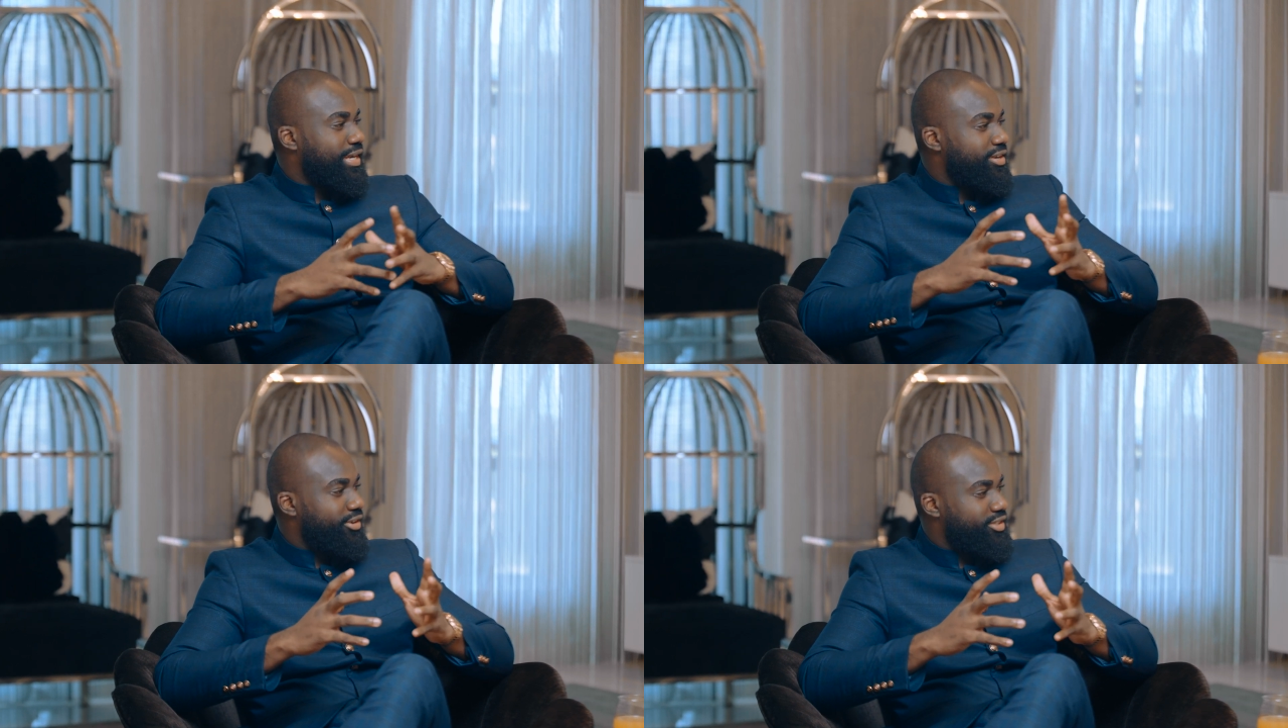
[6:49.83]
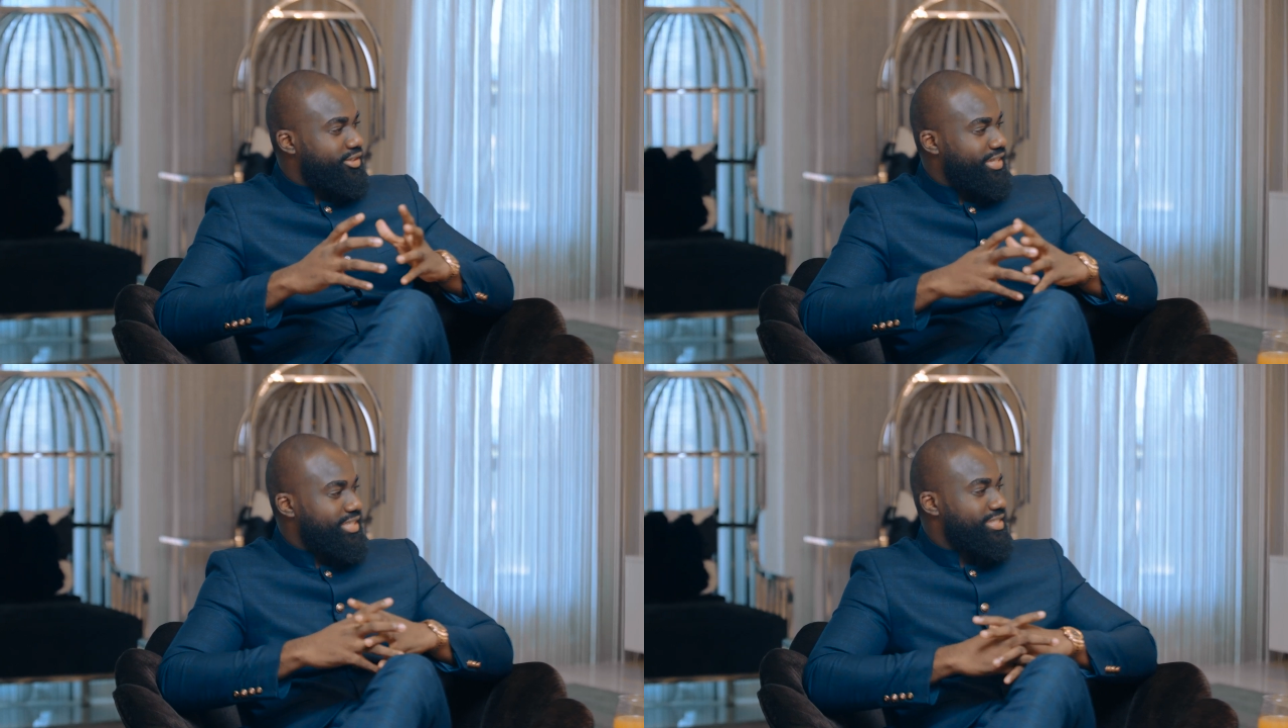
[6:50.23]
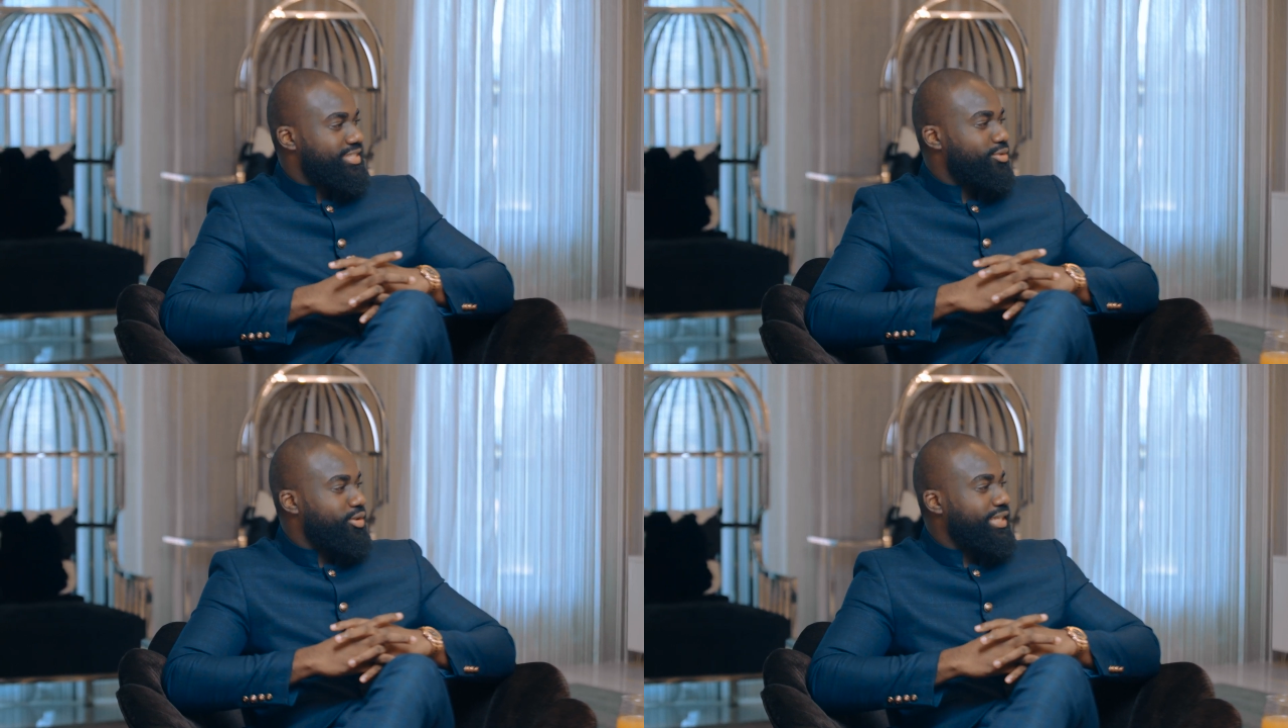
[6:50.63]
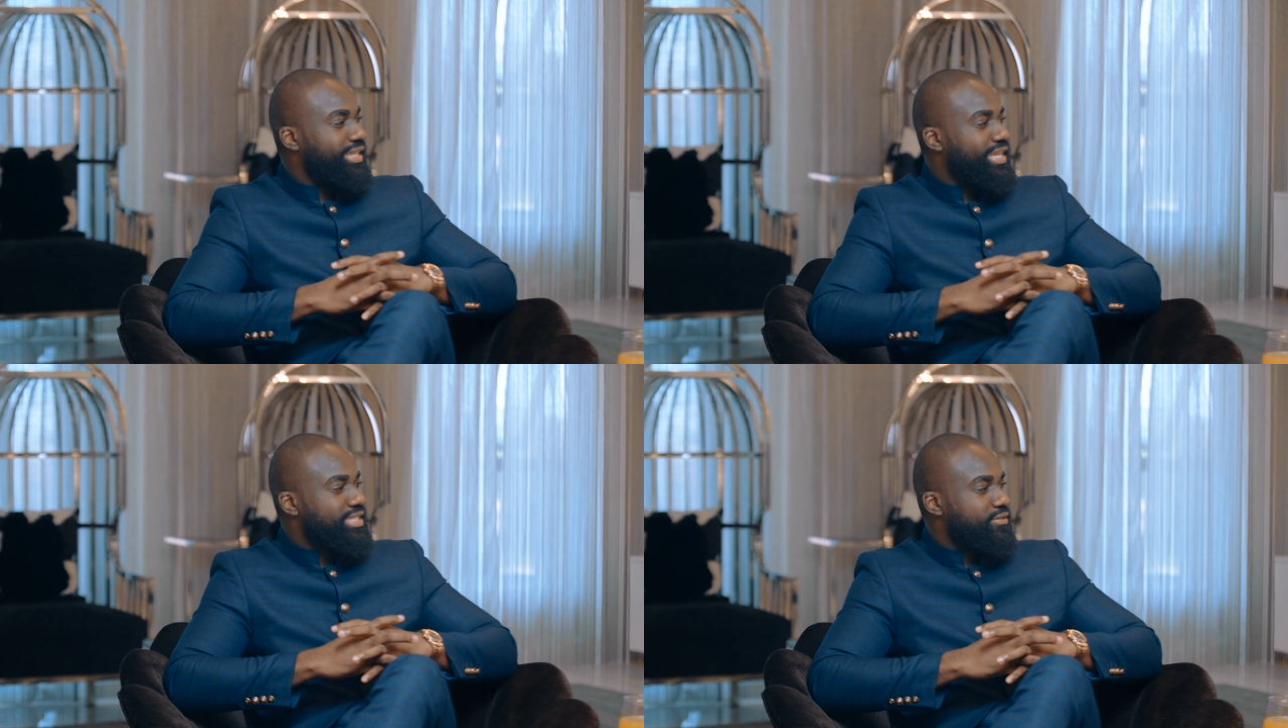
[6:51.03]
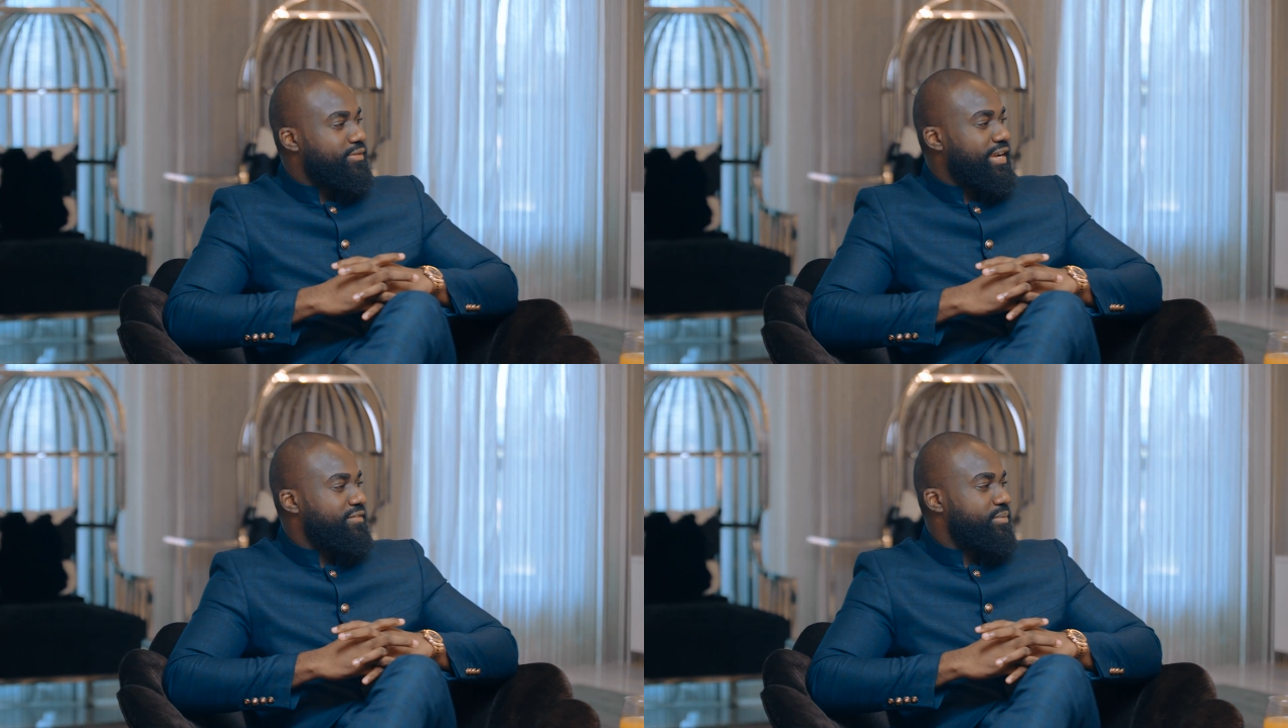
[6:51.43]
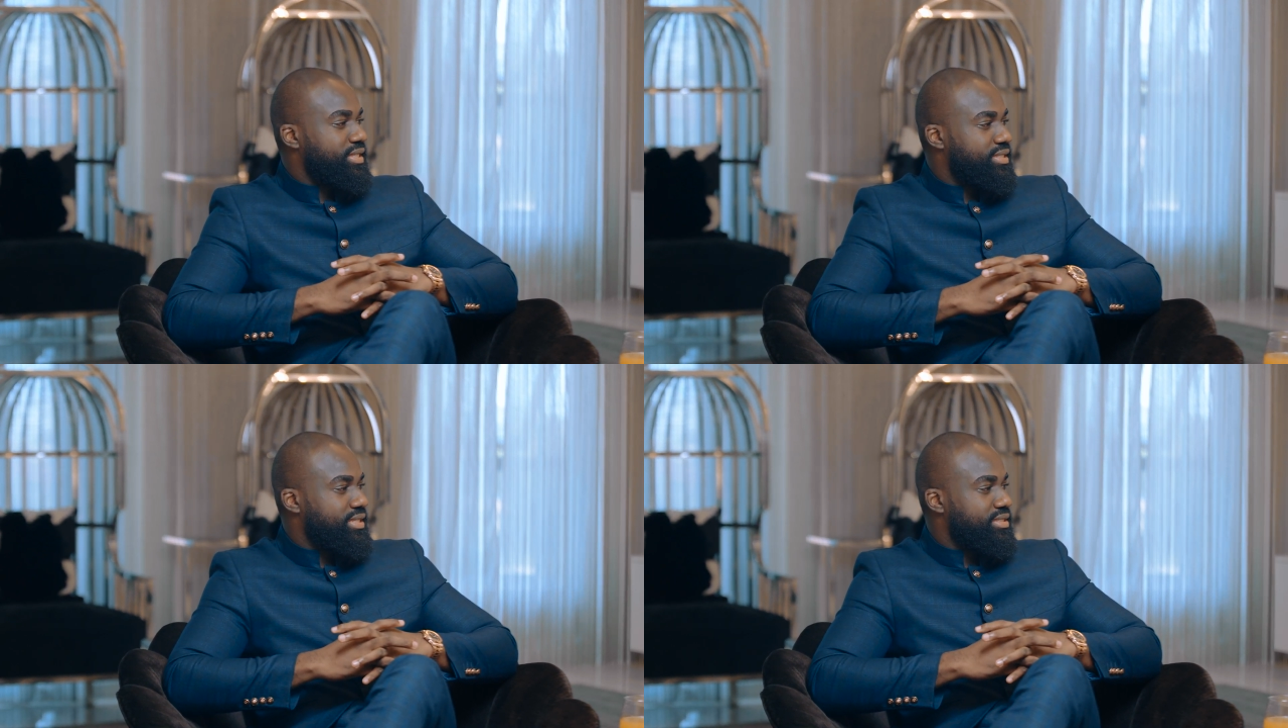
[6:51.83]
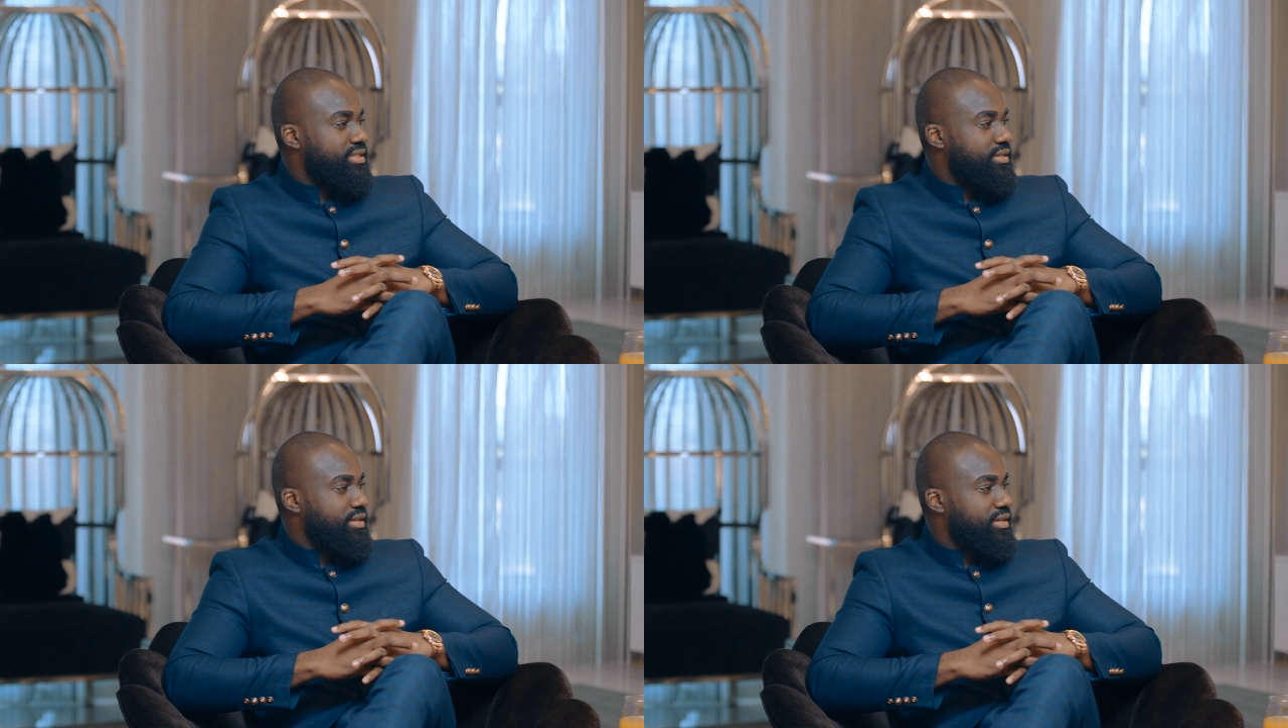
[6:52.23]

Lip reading: 100 traders, only 95%